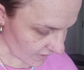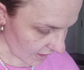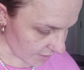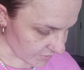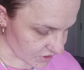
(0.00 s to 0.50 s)

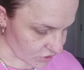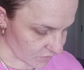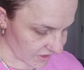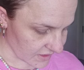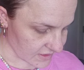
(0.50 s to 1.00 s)
I'm
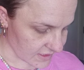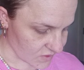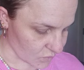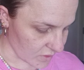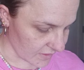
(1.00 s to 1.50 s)
assuming it's
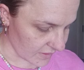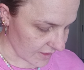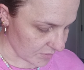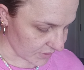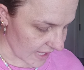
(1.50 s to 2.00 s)
this one,
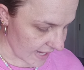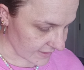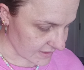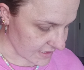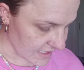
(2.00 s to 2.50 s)
the
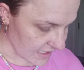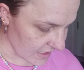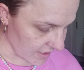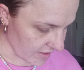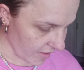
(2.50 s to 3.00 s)
black tea.